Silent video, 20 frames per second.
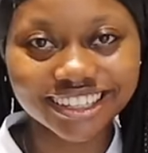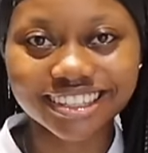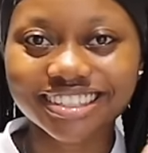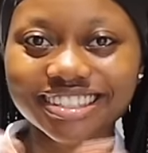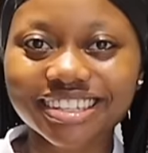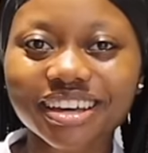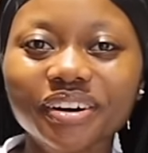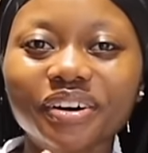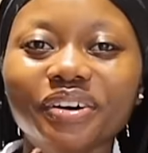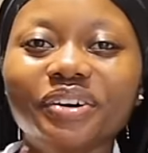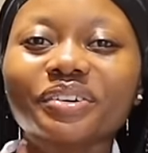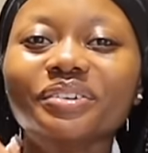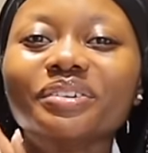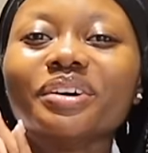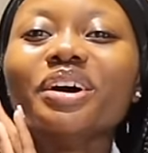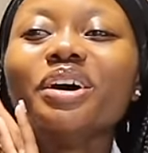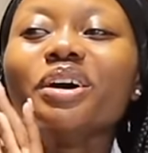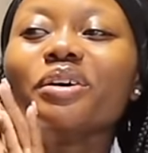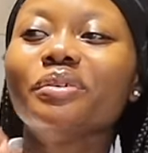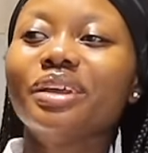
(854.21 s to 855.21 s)
So
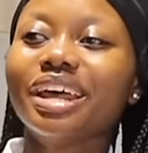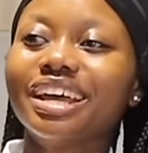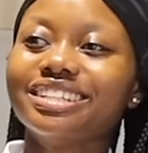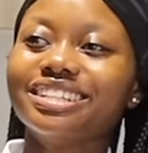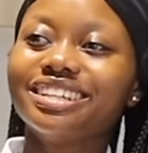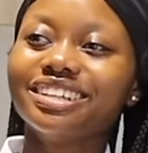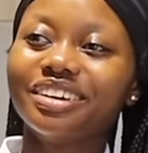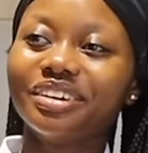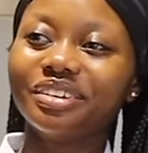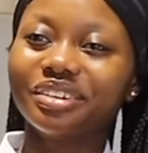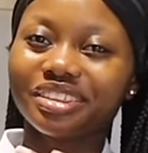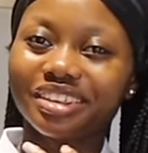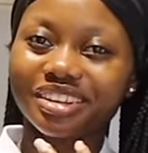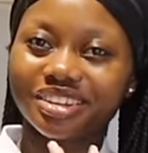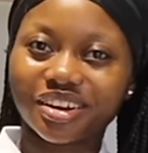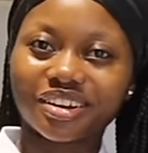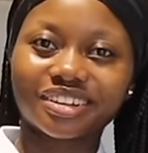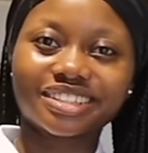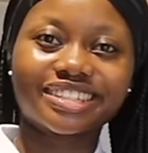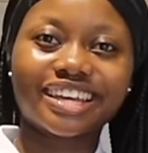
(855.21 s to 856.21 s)
when I did go to the
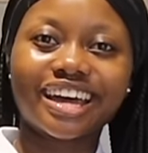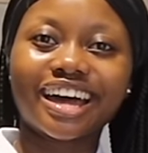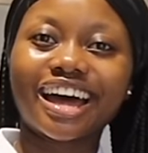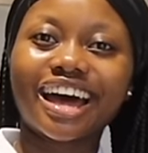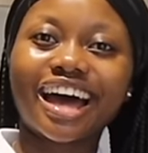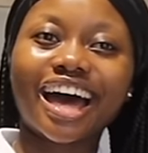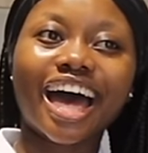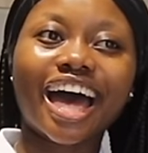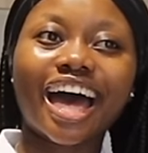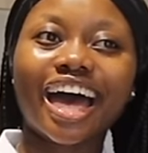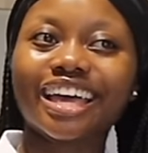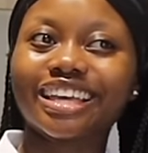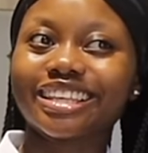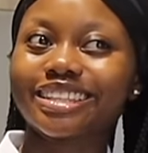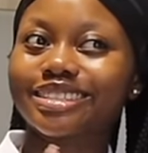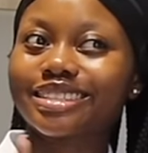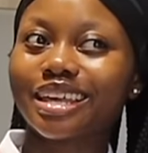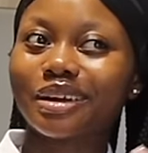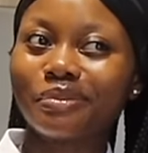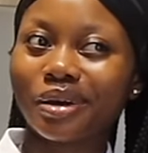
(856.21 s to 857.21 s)
doctor, I
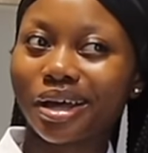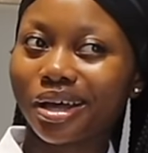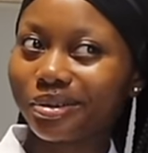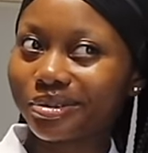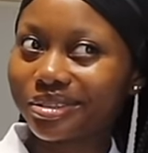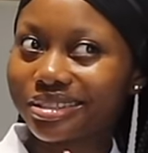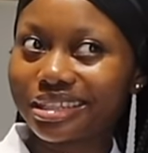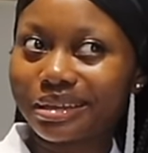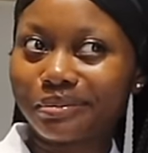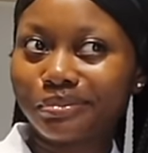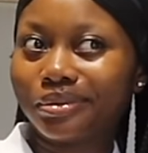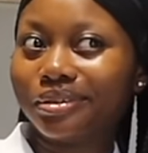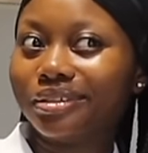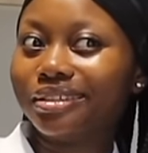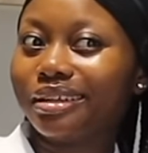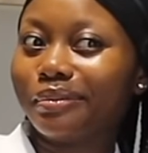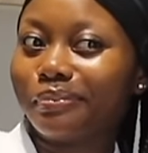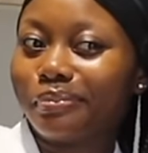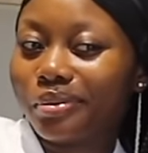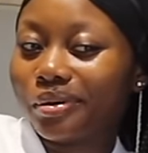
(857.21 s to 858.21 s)
somehow
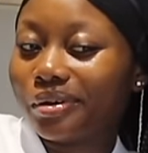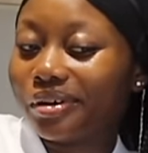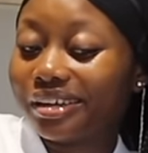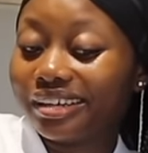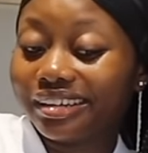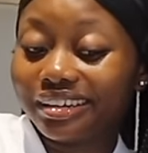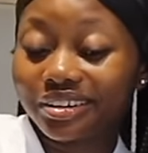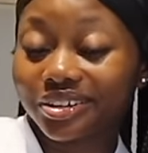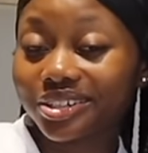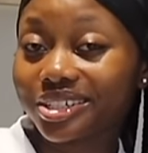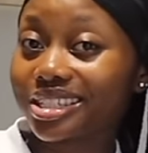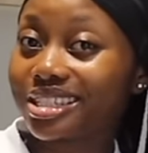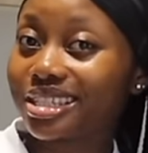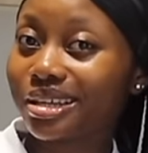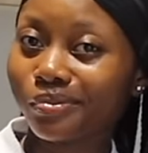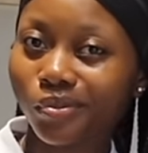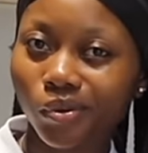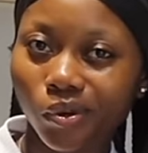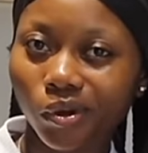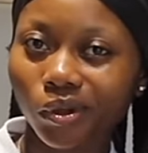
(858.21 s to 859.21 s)
stumbled upon
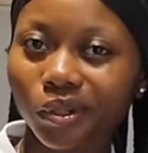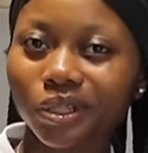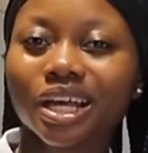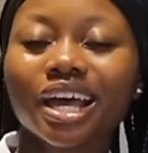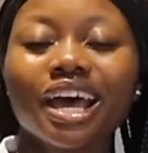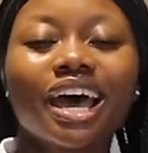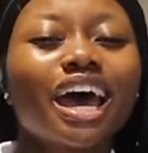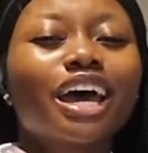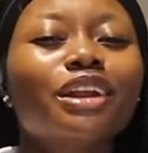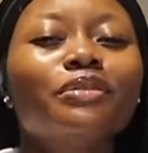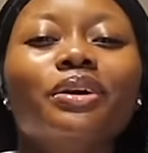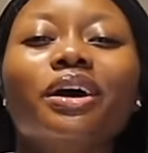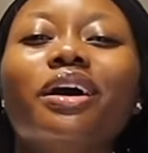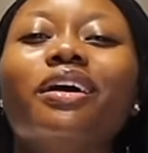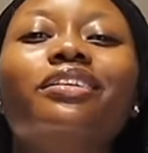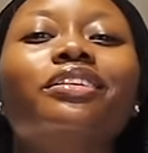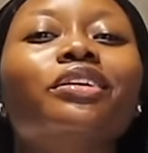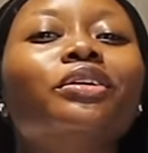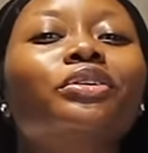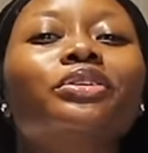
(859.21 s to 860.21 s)
Crystal Moore, and we
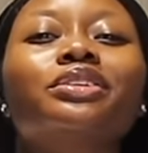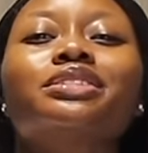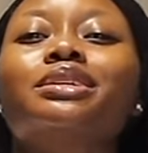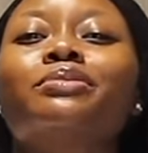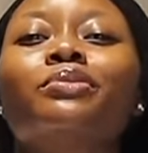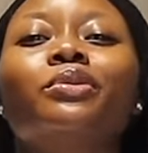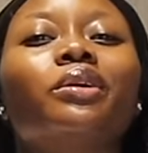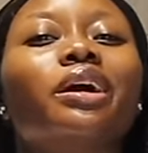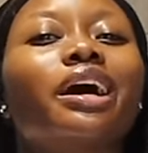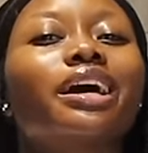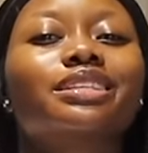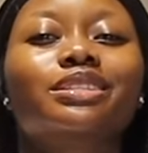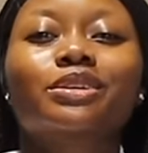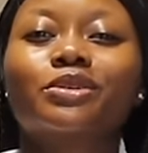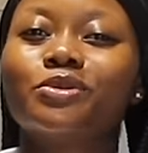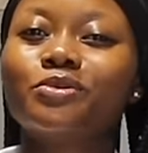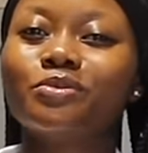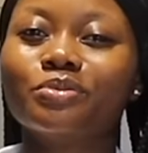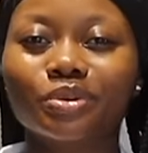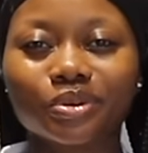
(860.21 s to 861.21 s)
all know Crystal Moore has
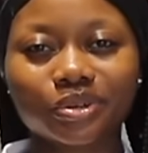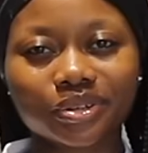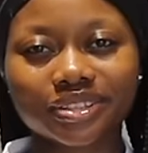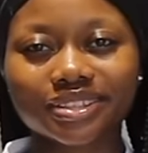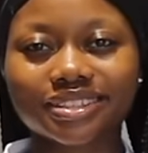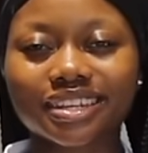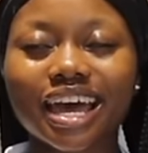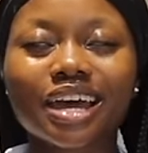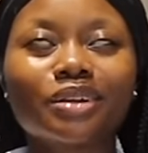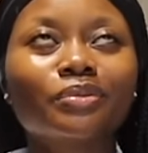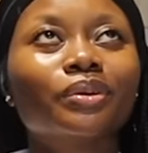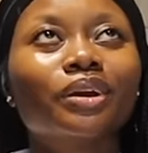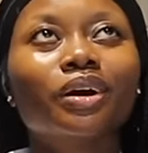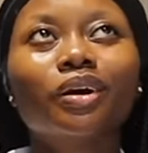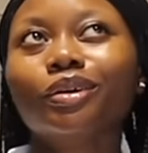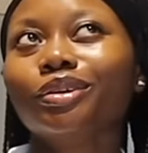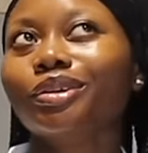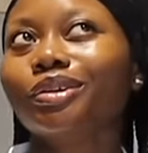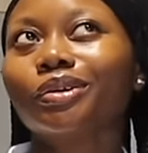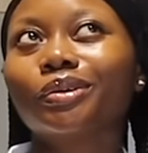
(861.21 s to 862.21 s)
Coon Books, and we
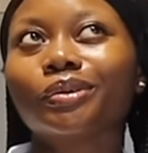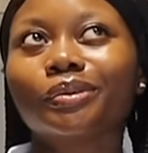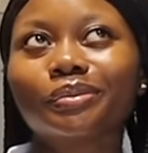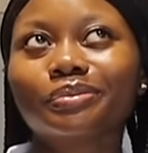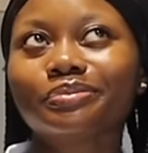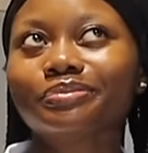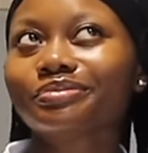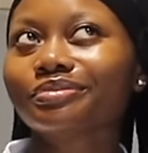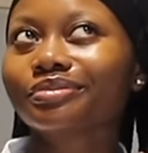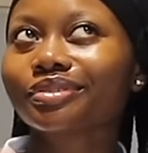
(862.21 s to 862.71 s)
all know,